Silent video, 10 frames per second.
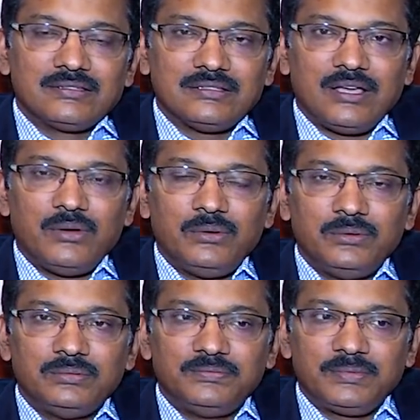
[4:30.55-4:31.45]

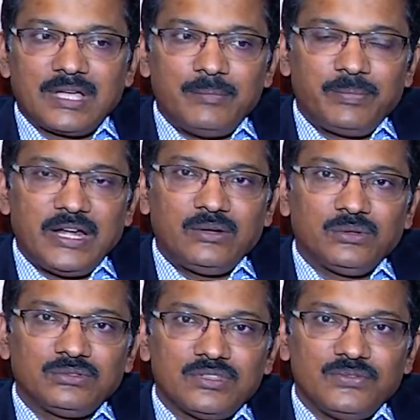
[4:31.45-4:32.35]
now compared to
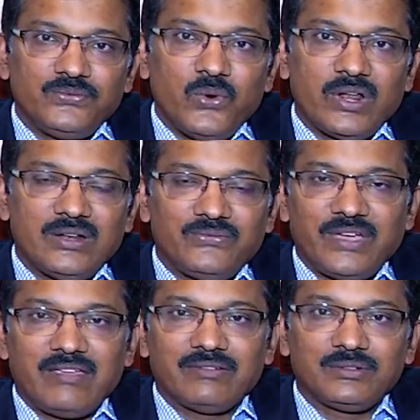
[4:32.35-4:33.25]
two thousand four and five,